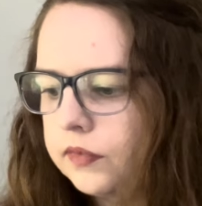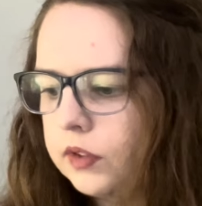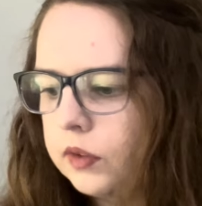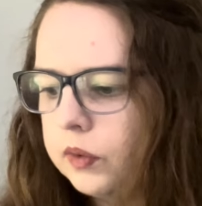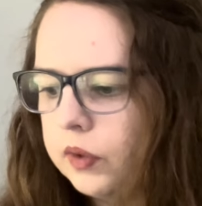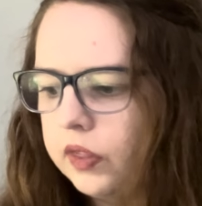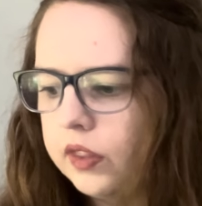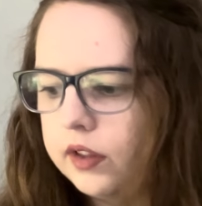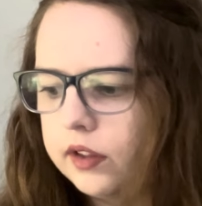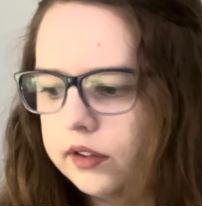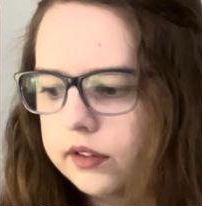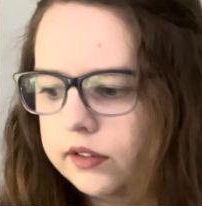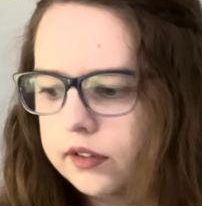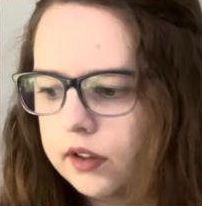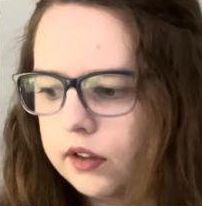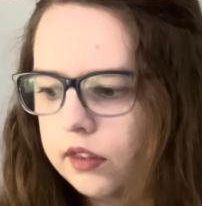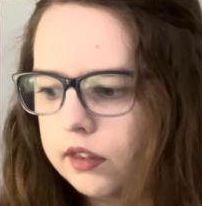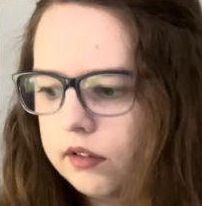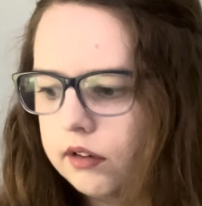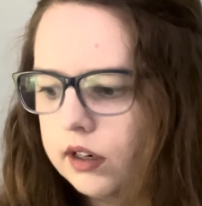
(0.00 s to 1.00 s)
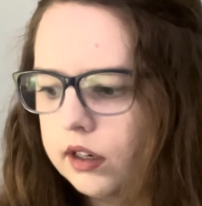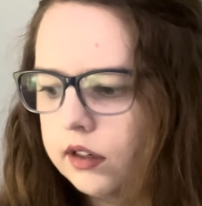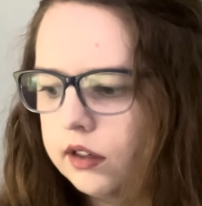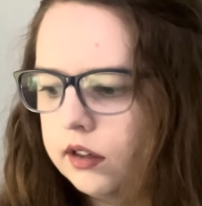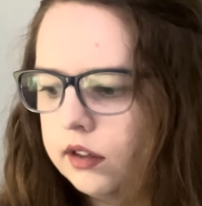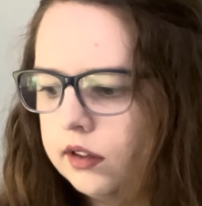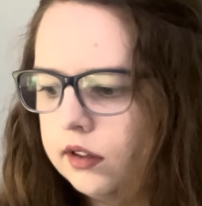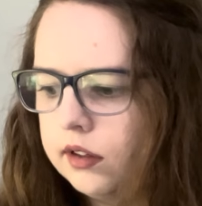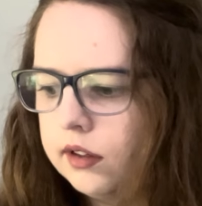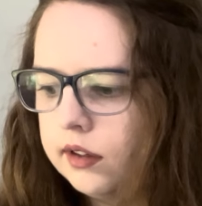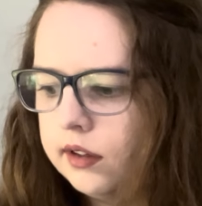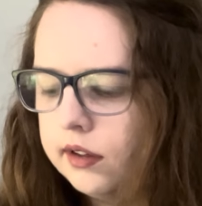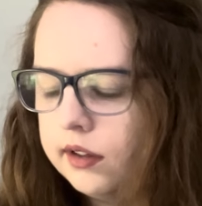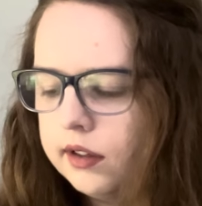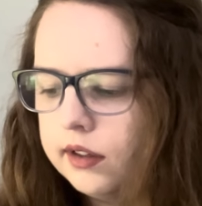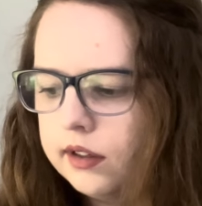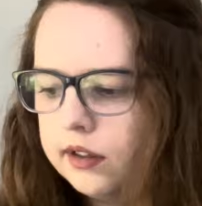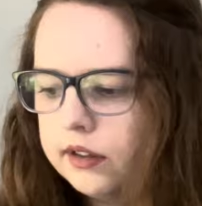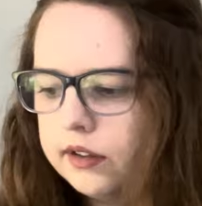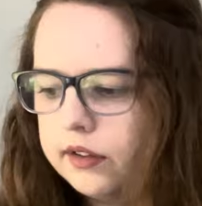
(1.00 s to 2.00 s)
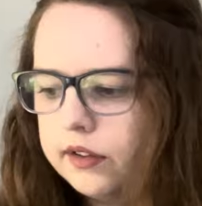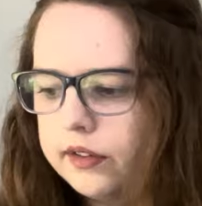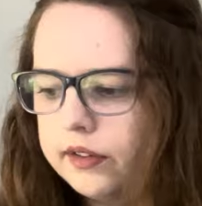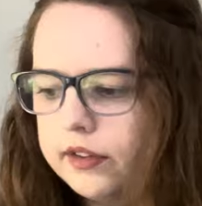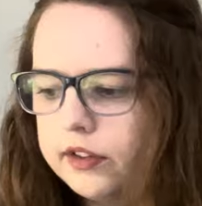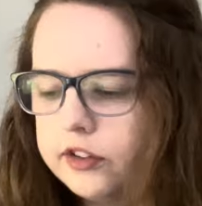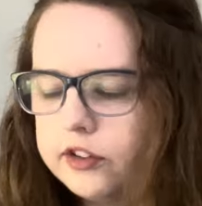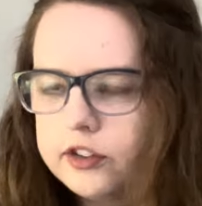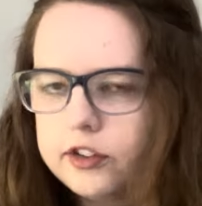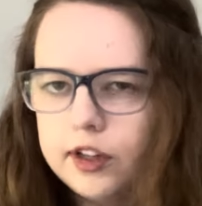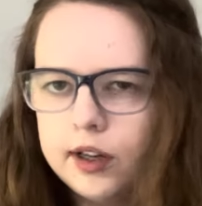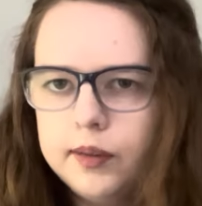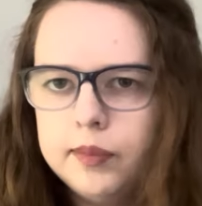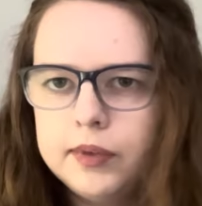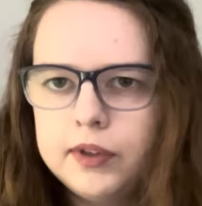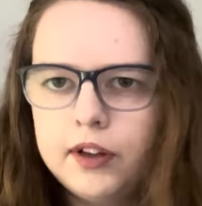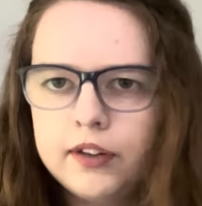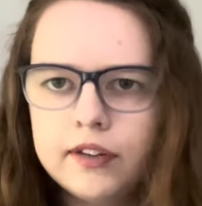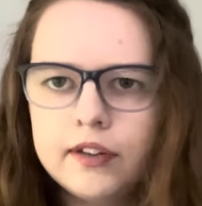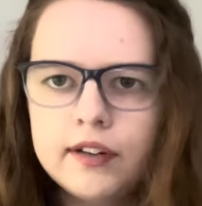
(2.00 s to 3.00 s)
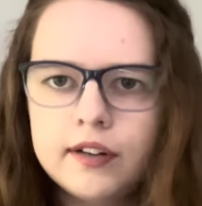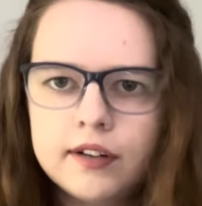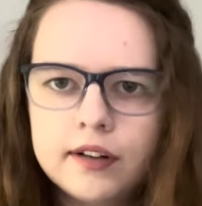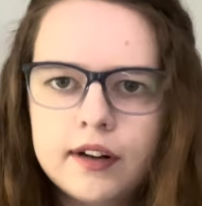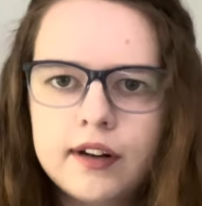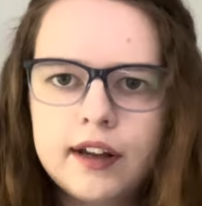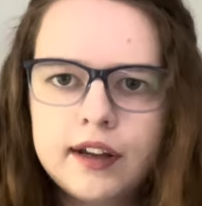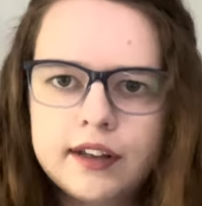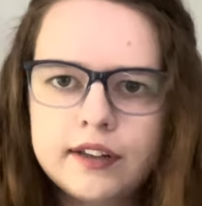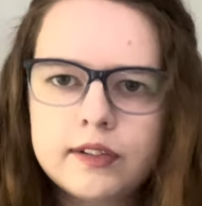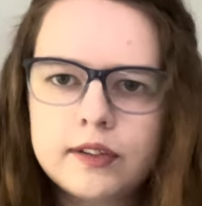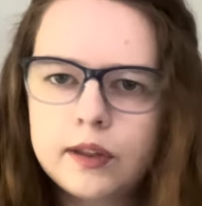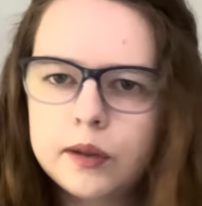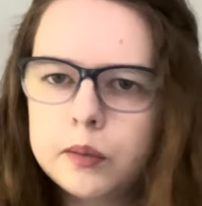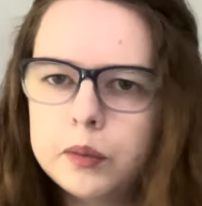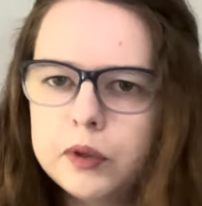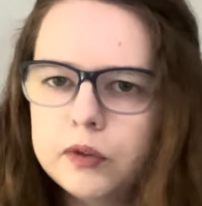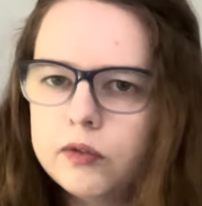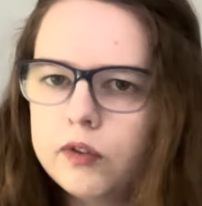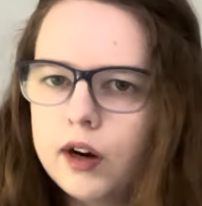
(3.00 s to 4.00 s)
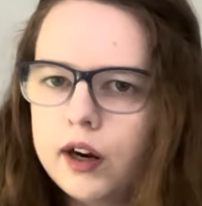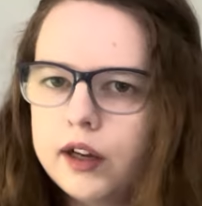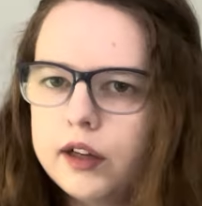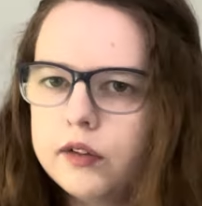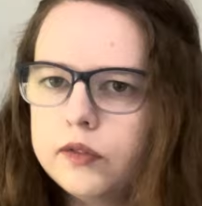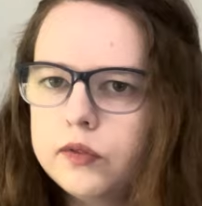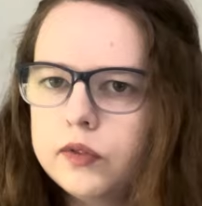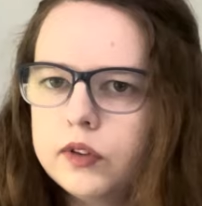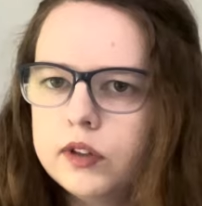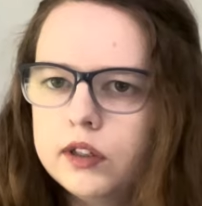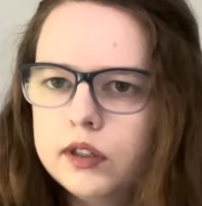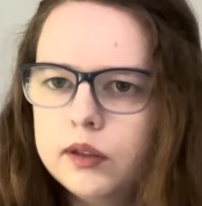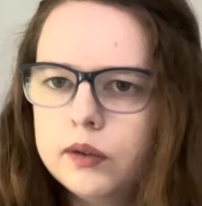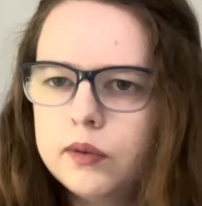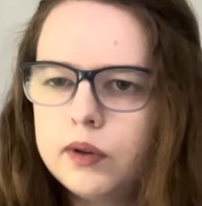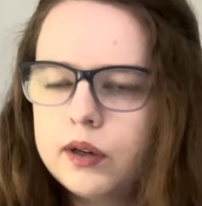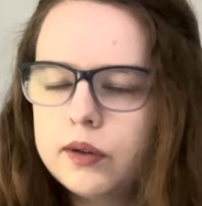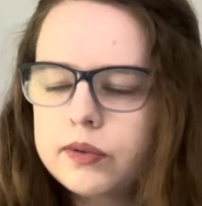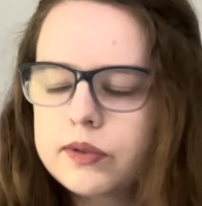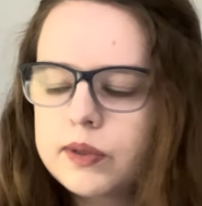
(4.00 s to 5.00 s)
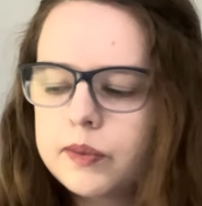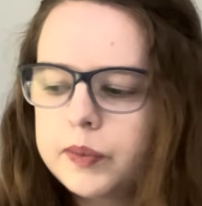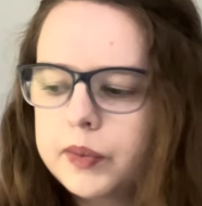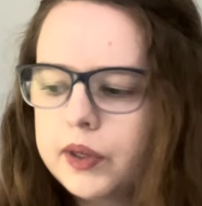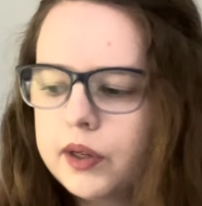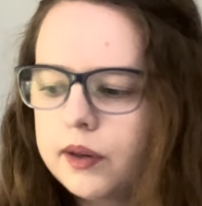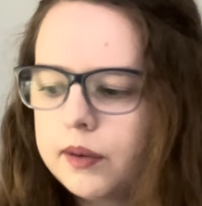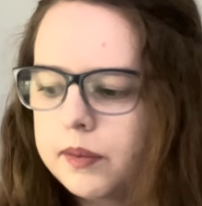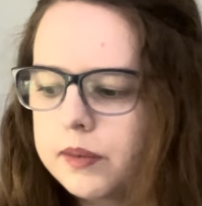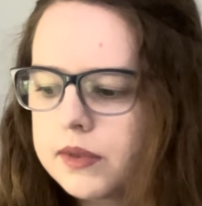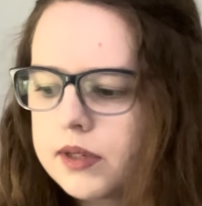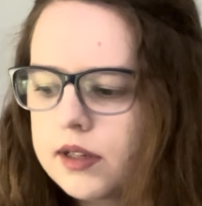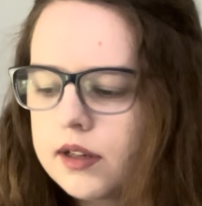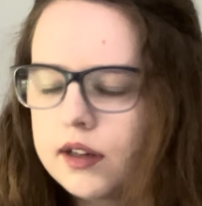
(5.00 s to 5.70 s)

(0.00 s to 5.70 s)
with this thread, the shape doesn't look like it's going to be right for a little while sometimes.